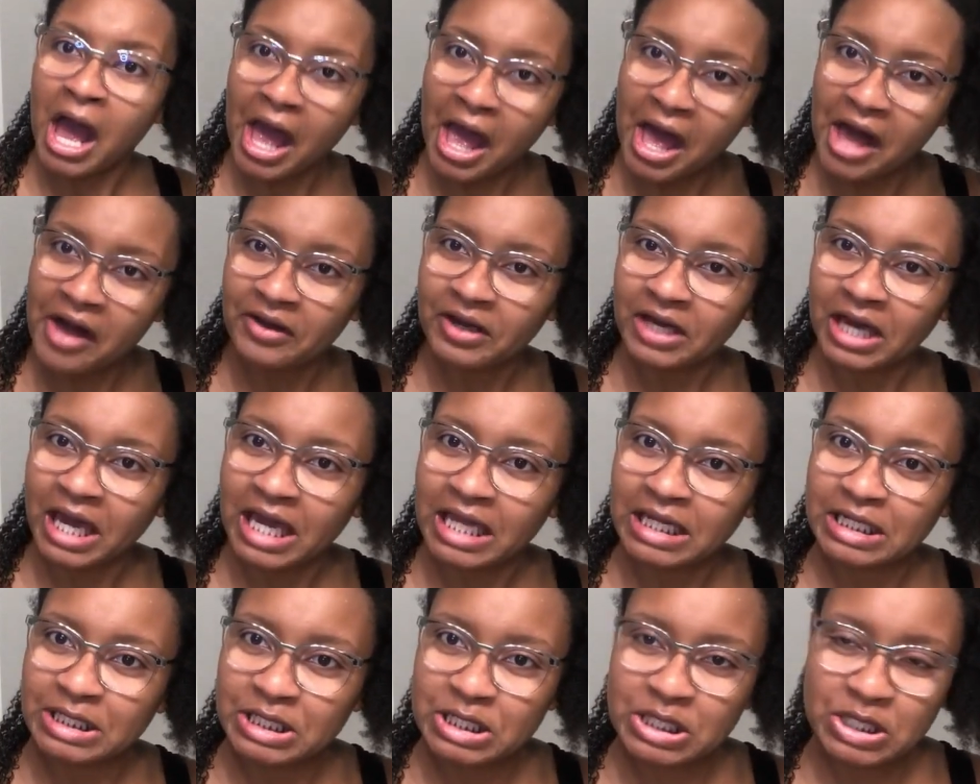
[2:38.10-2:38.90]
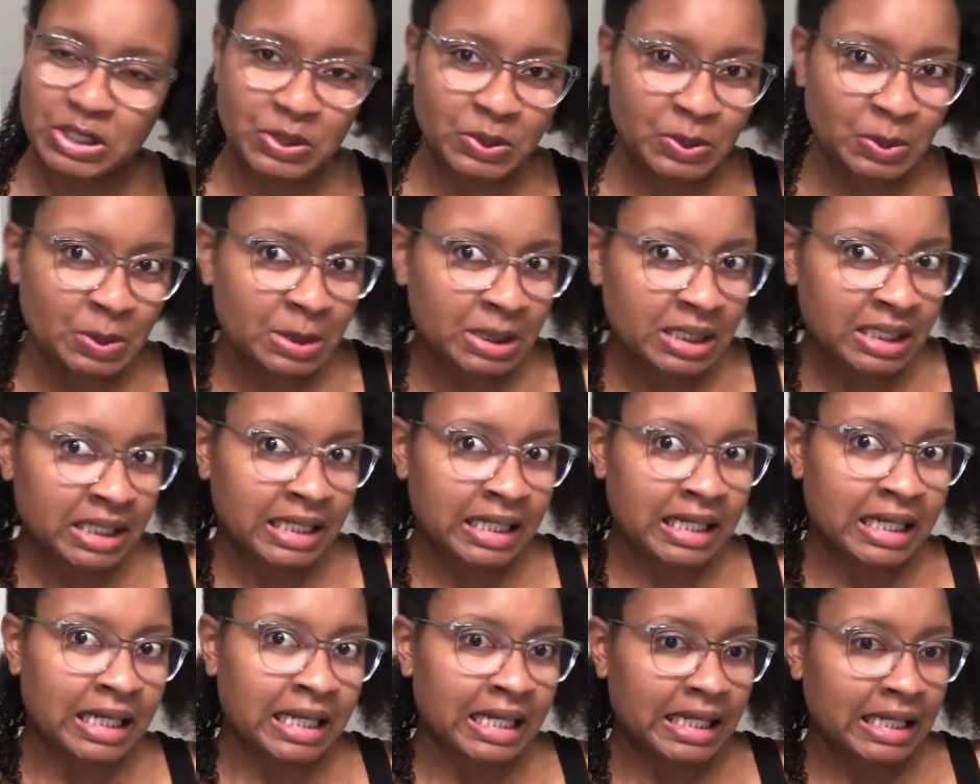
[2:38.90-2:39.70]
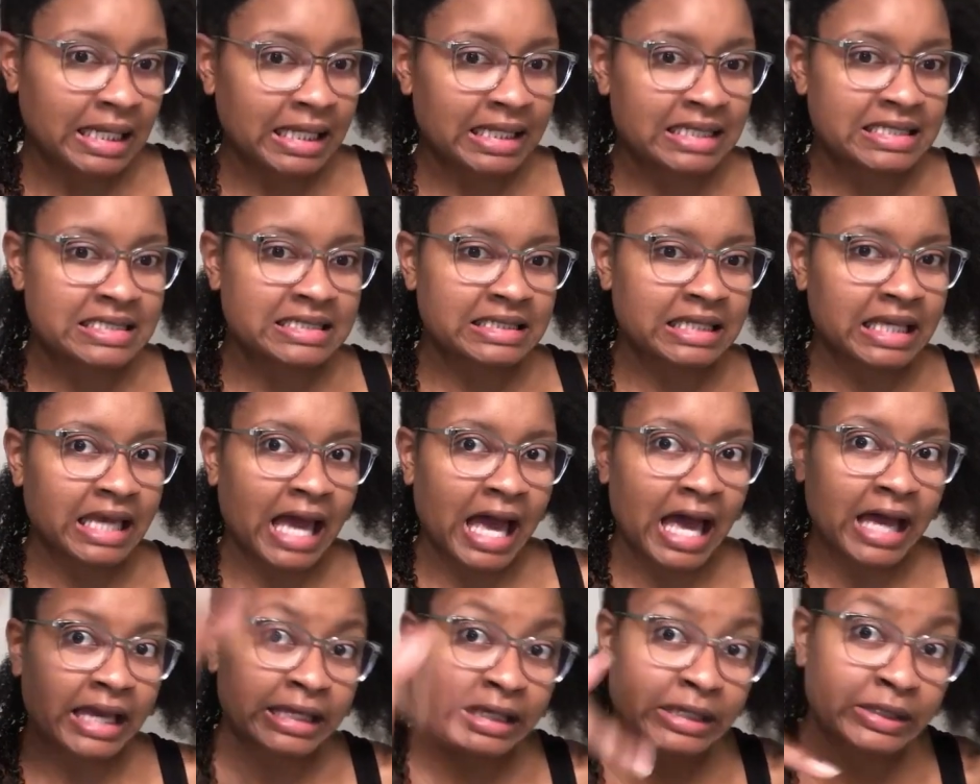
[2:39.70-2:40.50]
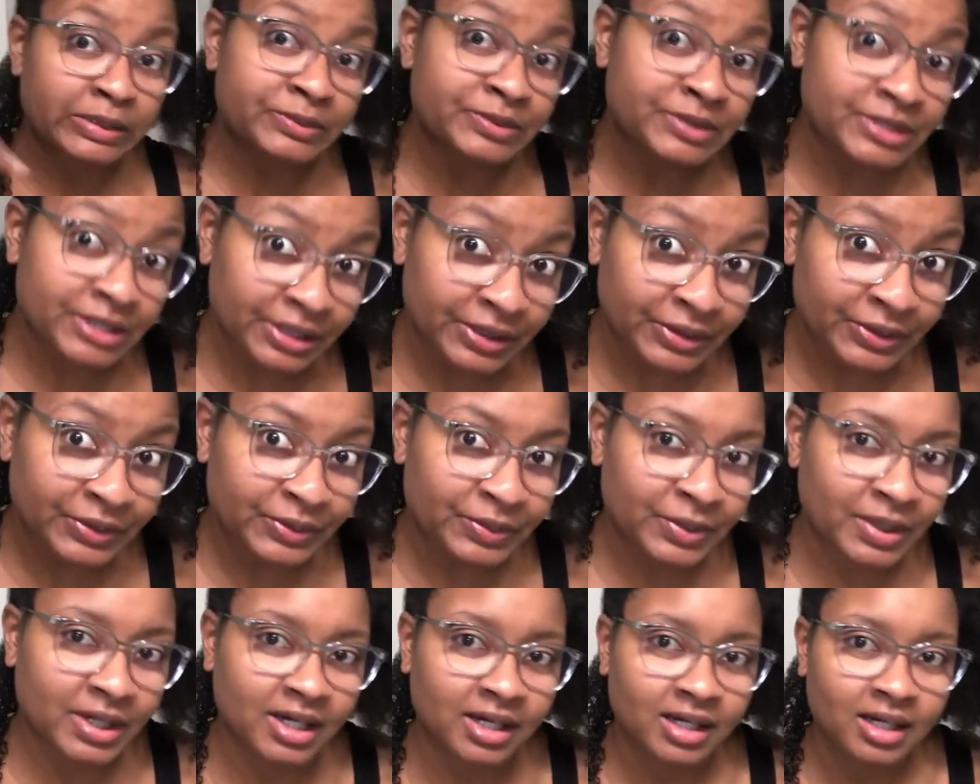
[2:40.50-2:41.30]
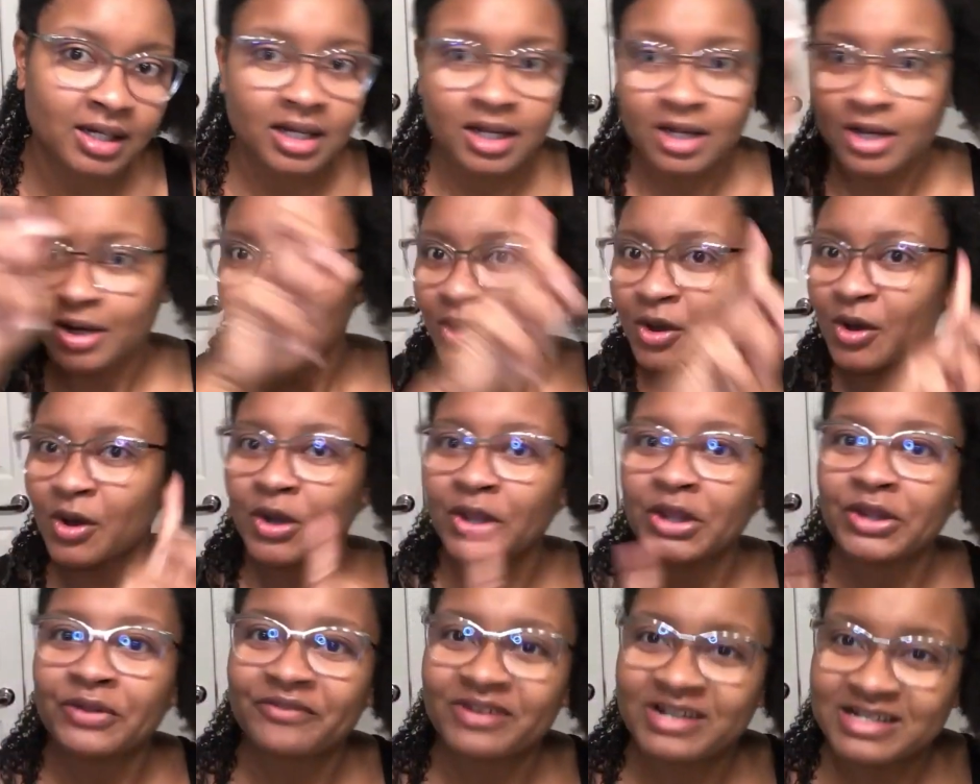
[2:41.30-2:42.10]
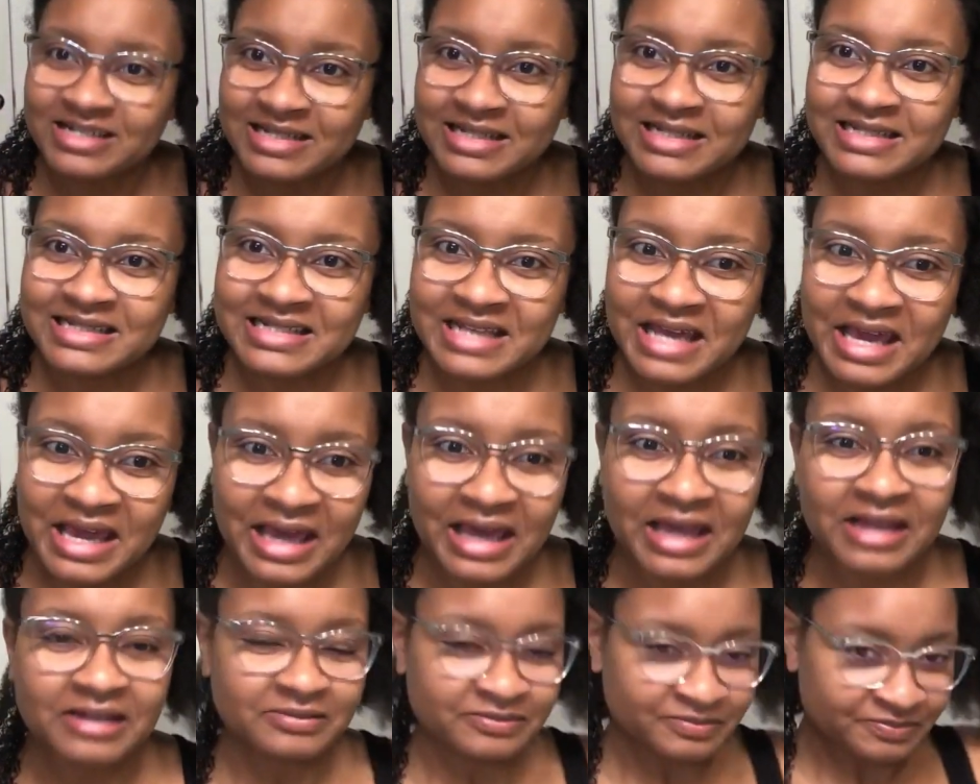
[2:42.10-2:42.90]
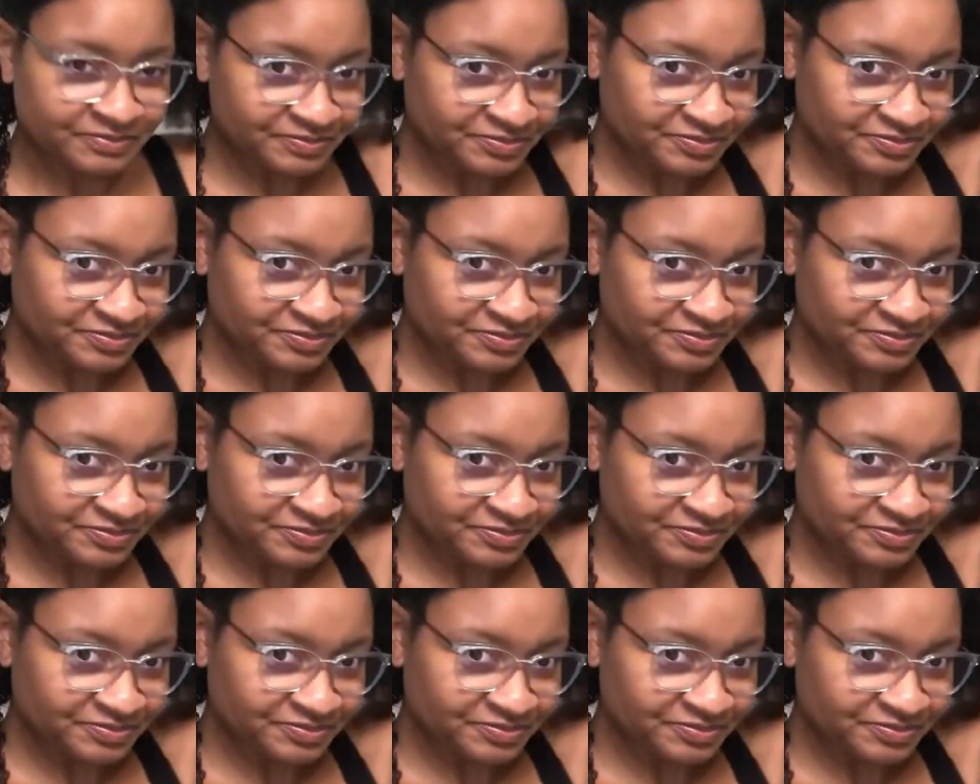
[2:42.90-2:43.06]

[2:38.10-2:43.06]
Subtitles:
Okay, Doux. Let's see how you do on the rest of this head.